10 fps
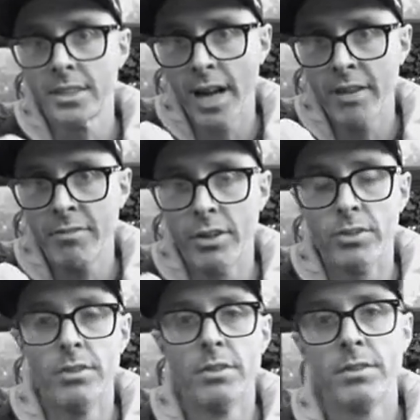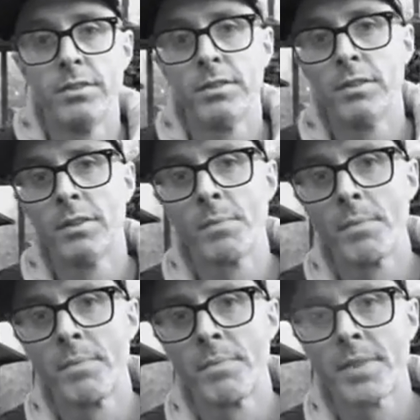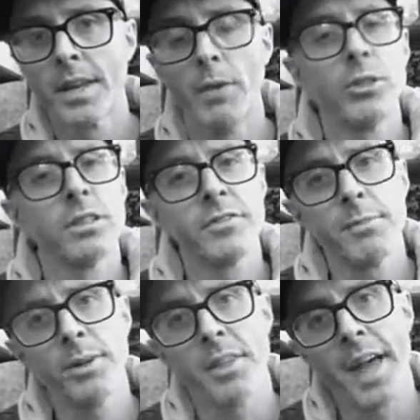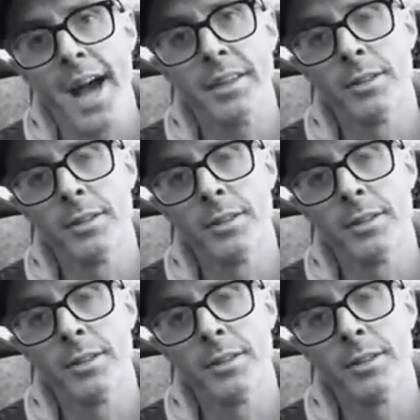iPhone. I wonder if they put that in the